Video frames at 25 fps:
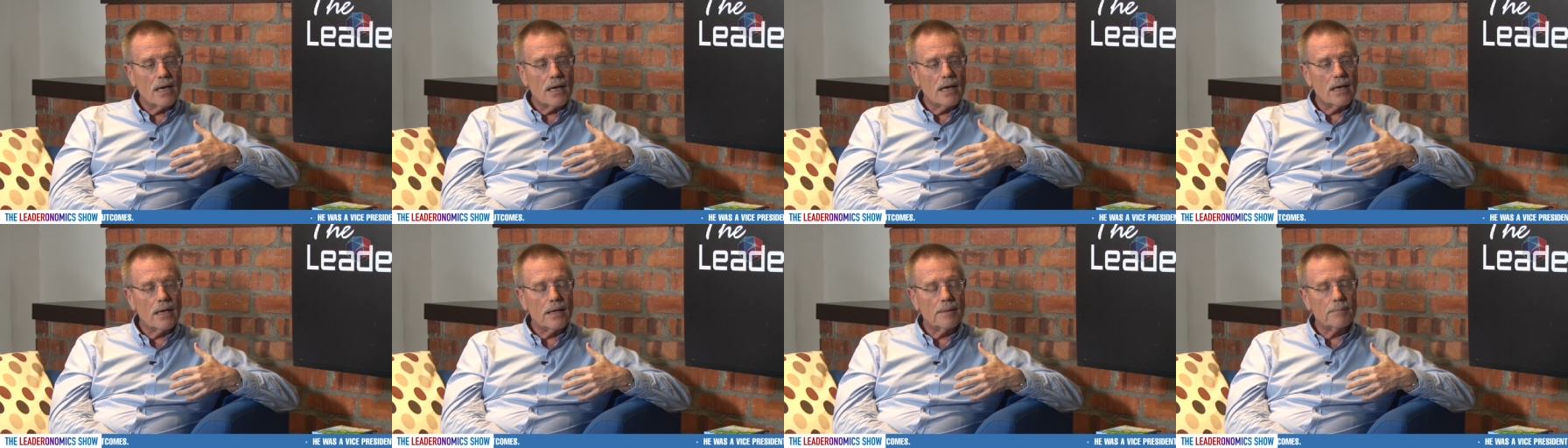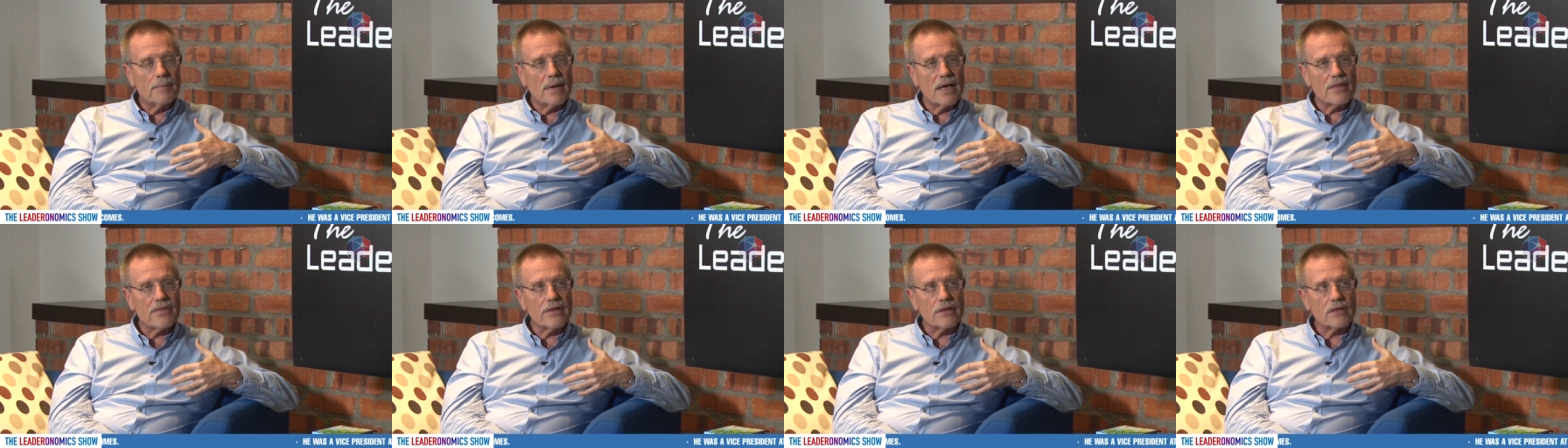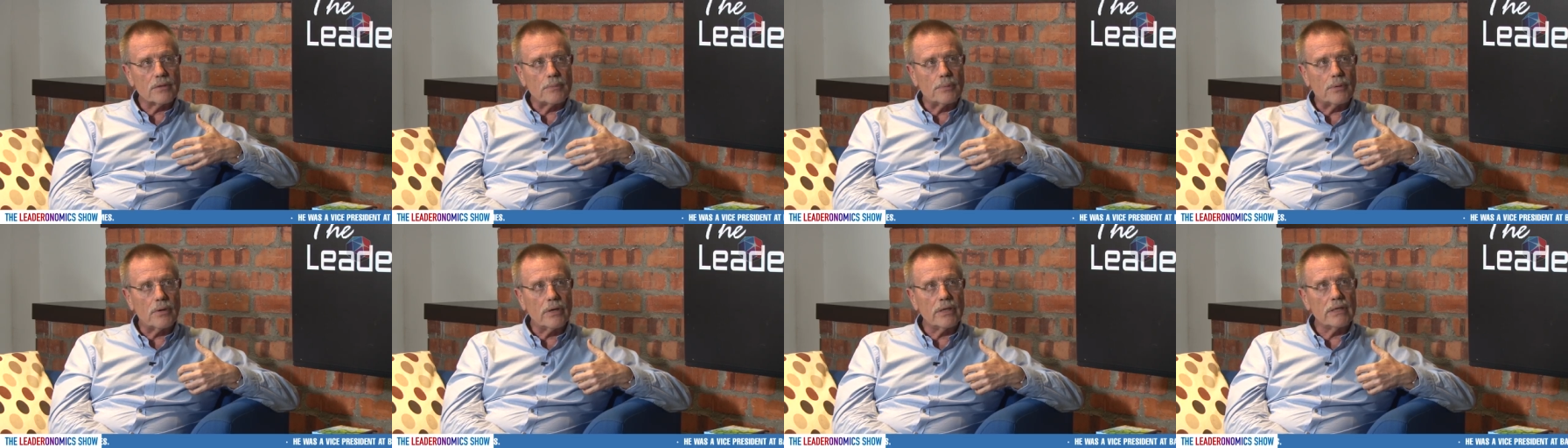I
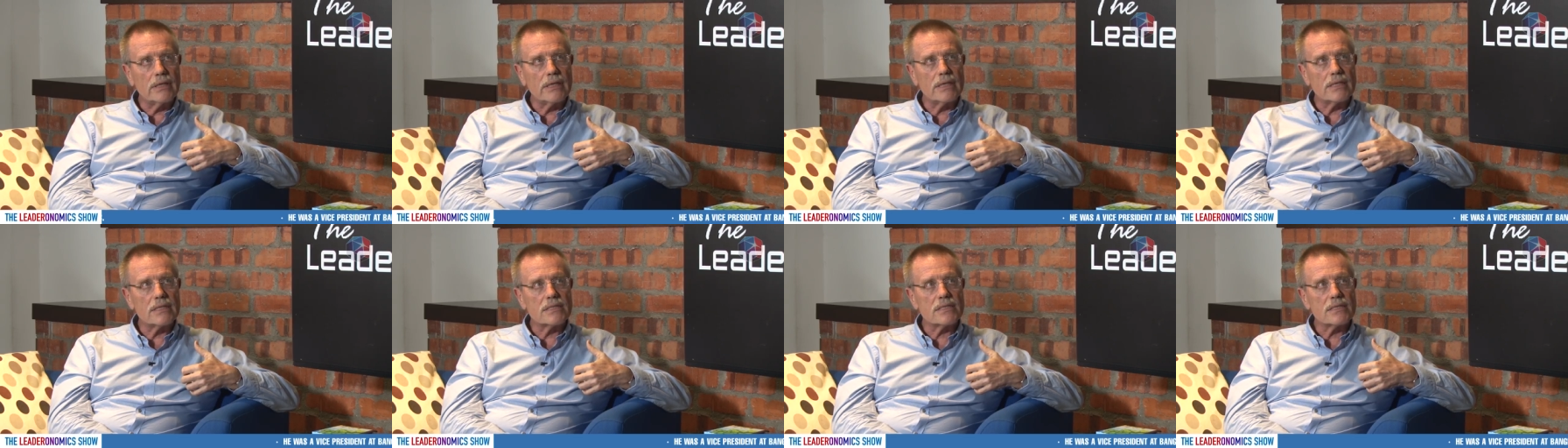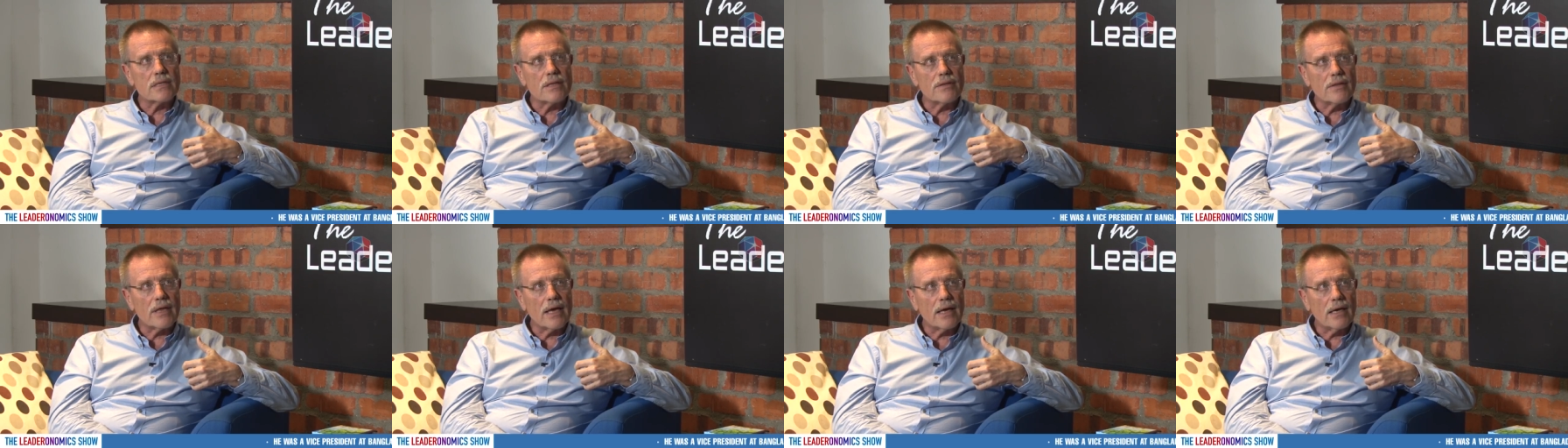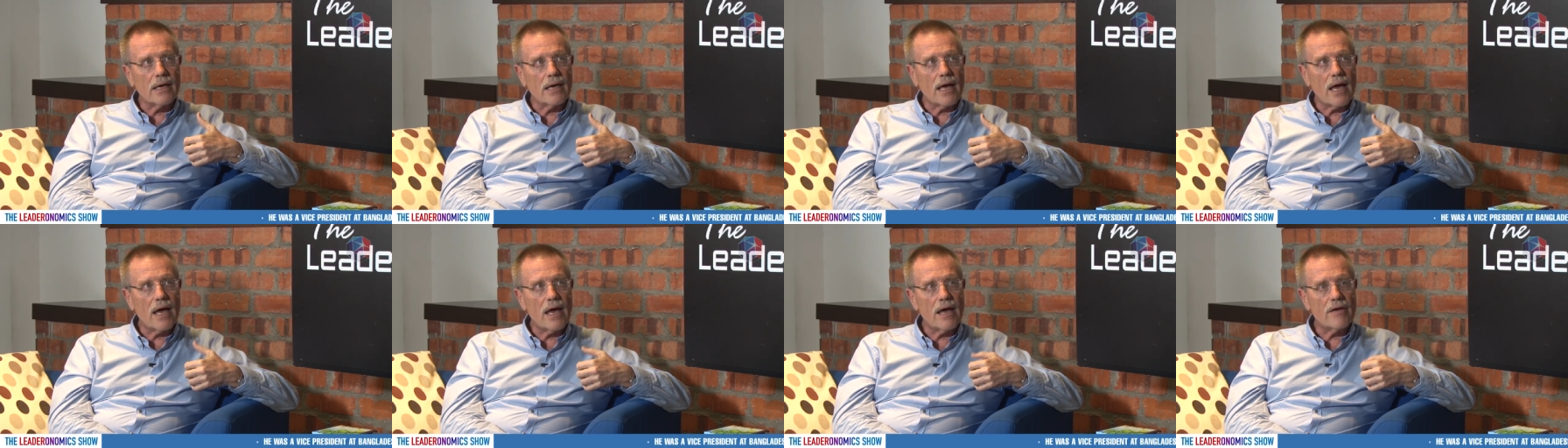think the point is
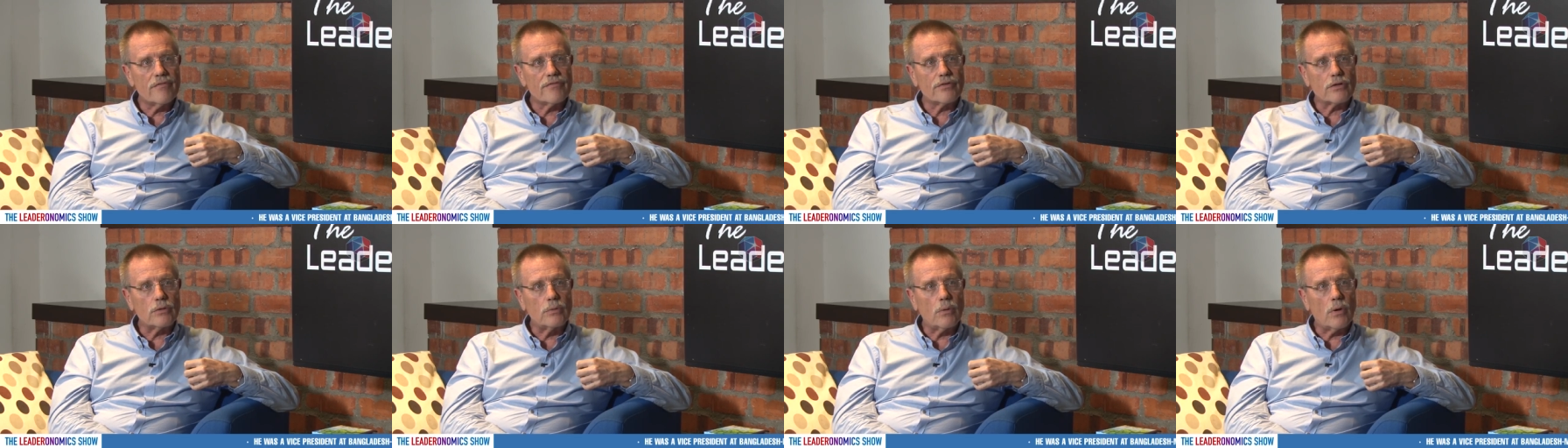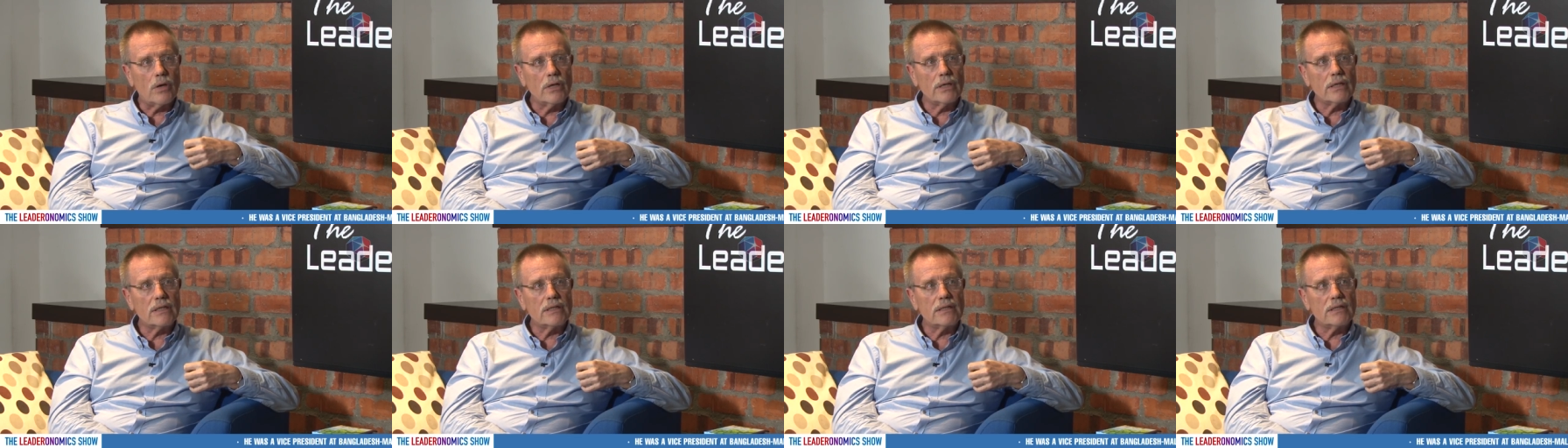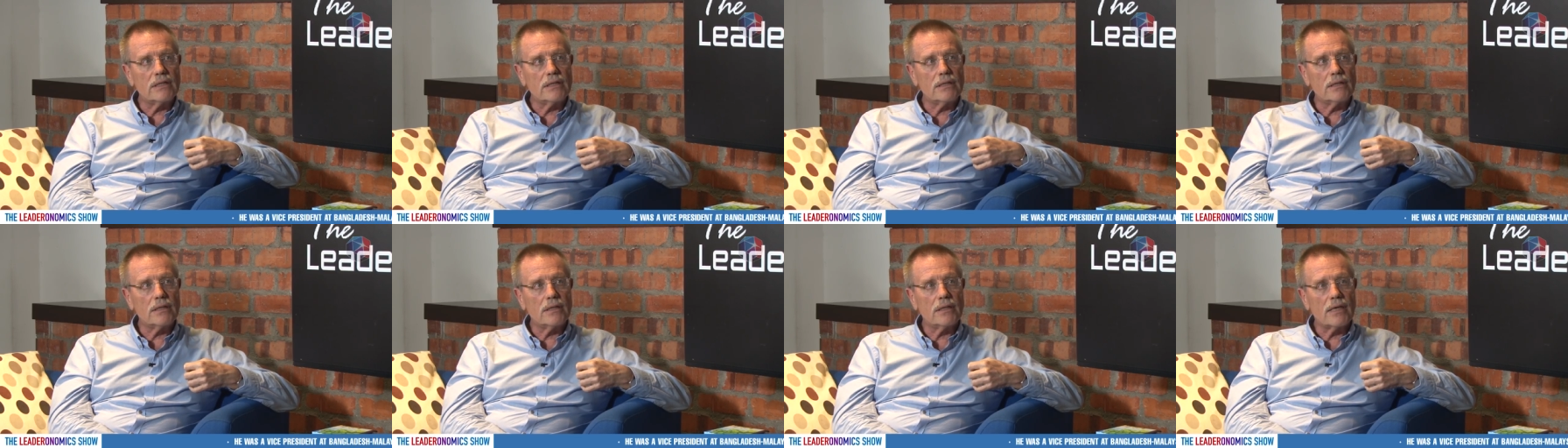they have
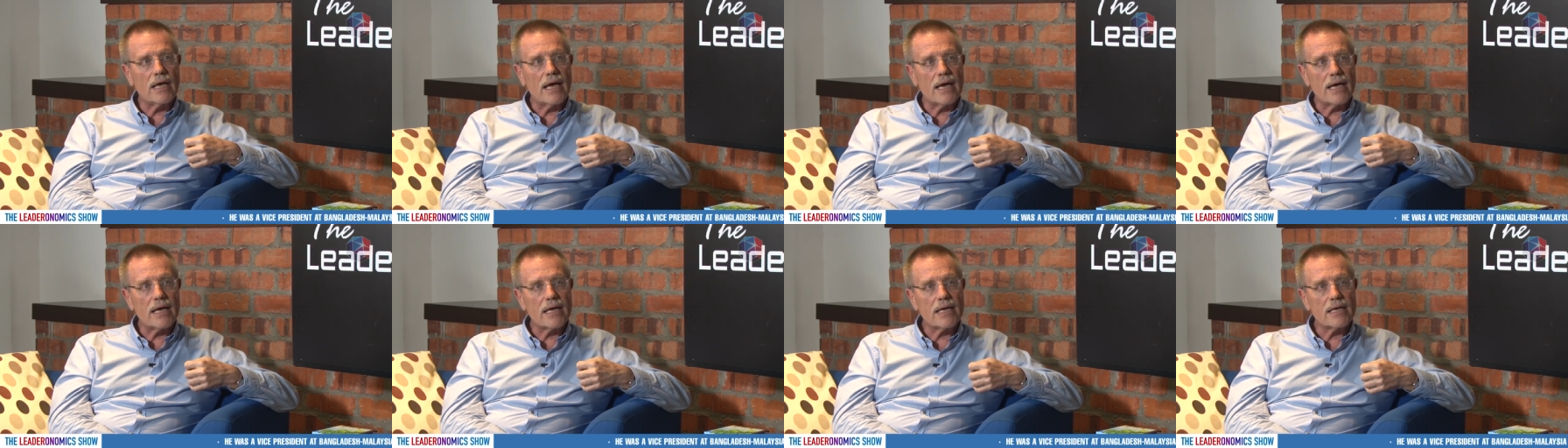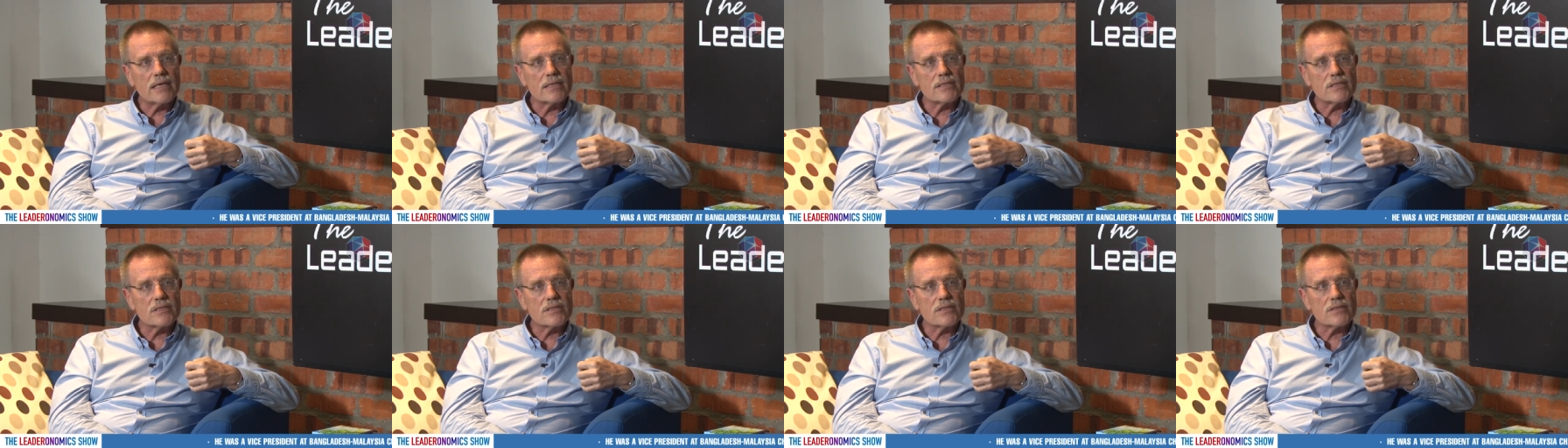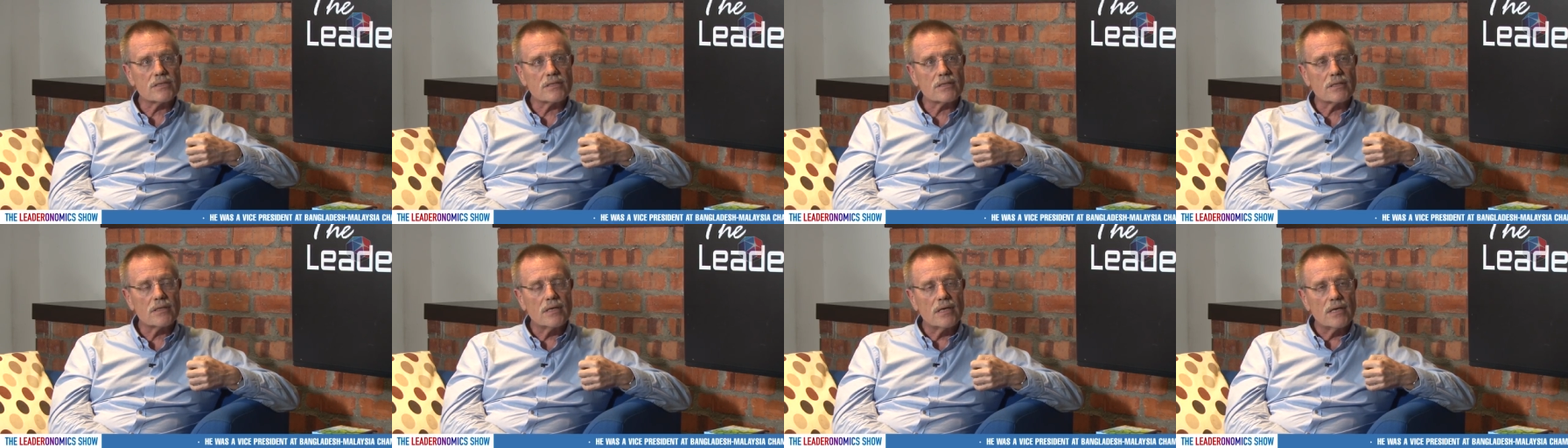quality
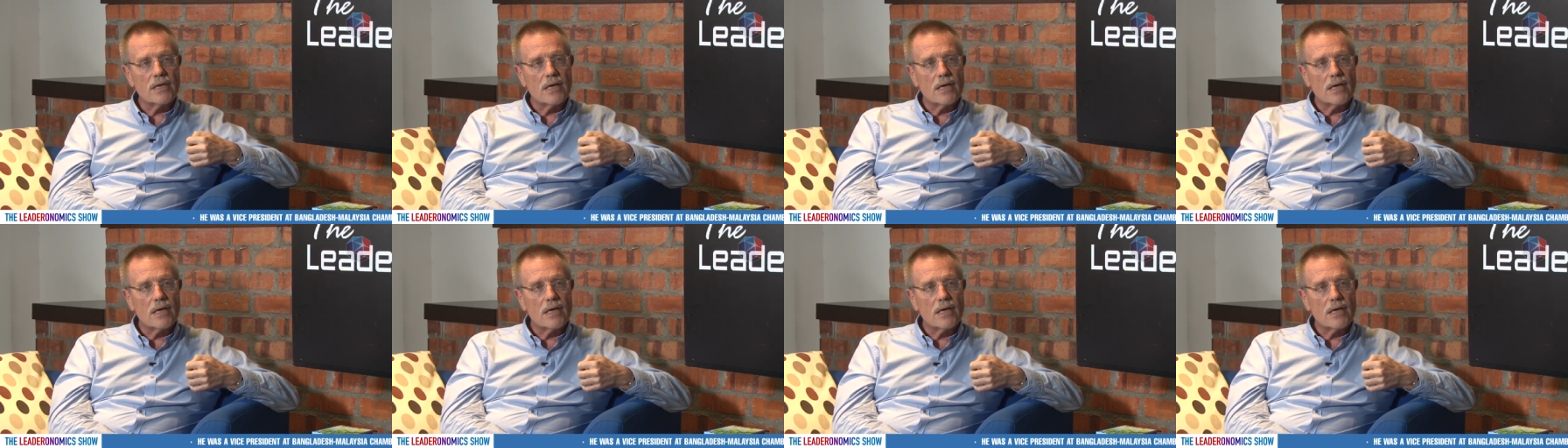as